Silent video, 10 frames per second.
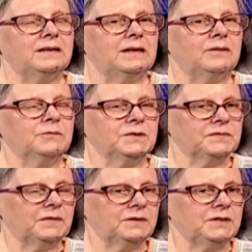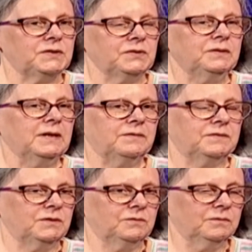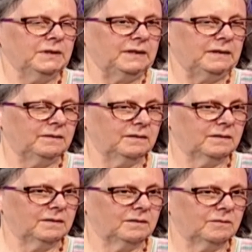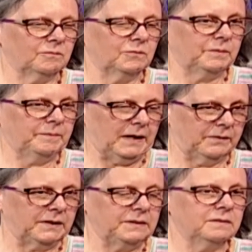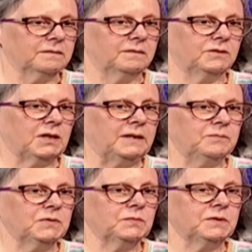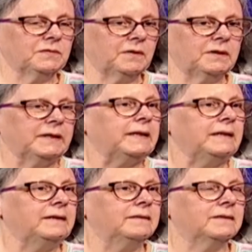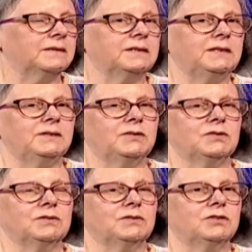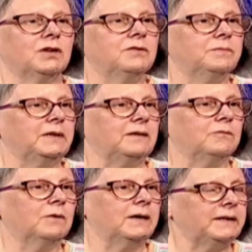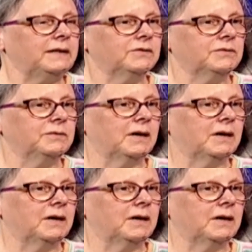It was very soon after we were married. James was very keen that he should show me where he grew